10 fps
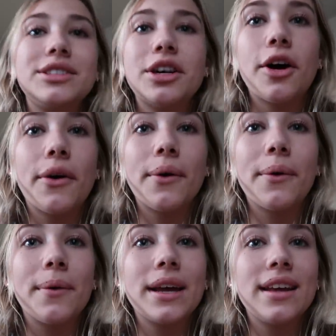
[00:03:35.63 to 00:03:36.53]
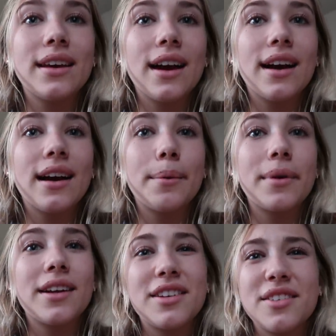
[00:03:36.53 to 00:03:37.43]
So yeah, I'm
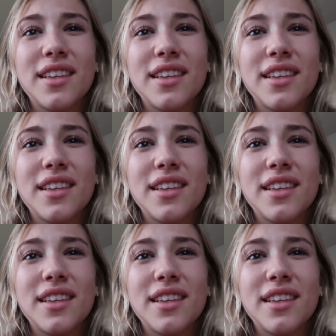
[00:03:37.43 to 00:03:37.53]
gonna do